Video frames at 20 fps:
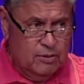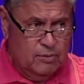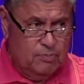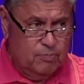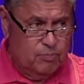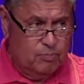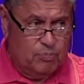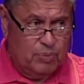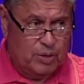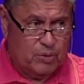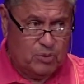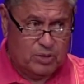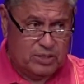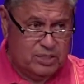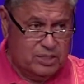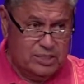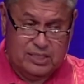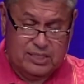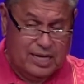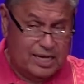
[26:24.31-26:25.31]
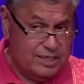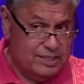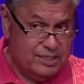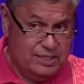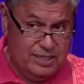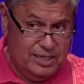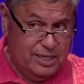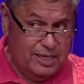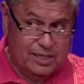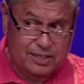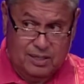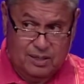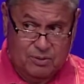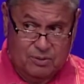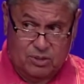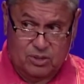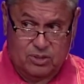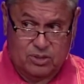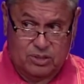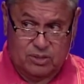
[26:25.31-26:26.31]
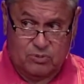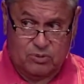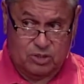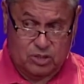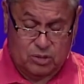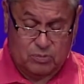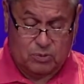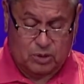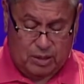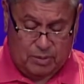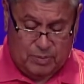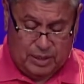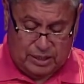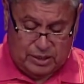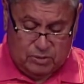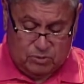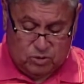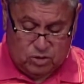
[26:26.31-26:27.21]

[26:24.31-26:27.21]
But what these guys did was something amazing.